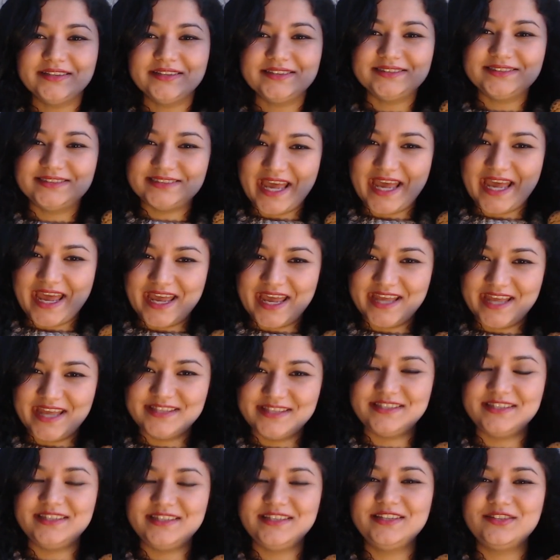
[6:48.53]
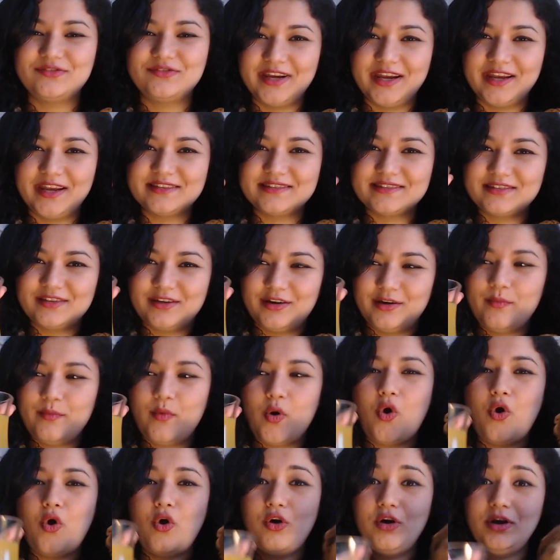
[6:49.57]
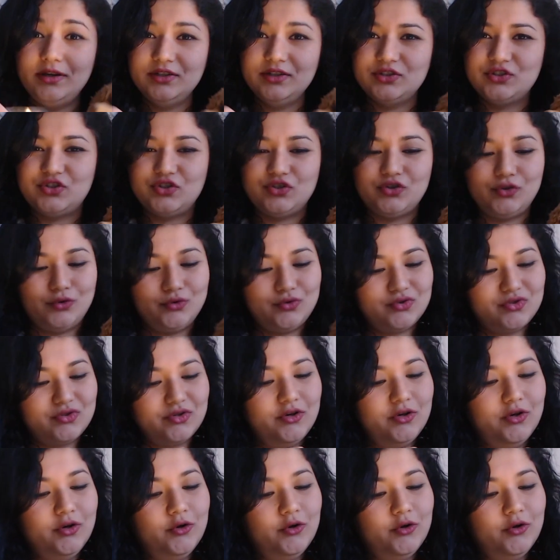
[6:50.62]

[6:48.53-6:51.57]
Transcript: Teddy, drink some orange juice.